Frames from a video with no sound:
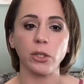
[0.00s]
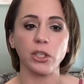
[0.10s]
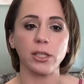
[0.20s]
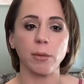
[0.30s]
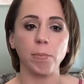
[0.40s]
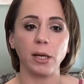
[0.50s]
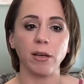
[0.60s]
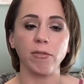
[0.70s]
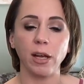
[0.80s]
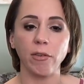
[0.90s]
which is a
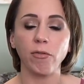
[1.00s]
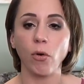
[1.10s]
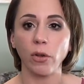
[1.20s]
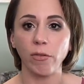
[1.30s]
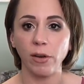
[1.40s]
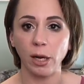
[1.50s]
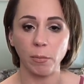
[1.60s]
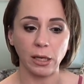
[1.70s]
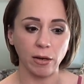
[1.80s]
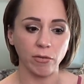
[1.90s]
big event for the
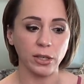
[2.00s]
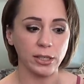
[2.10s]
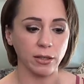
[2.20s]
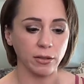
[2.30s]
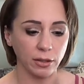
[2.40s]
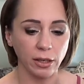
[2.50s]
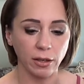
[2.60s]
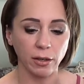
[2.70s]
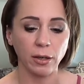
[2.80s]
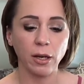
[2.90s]
family every single
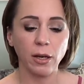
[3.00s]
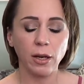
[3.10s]
year.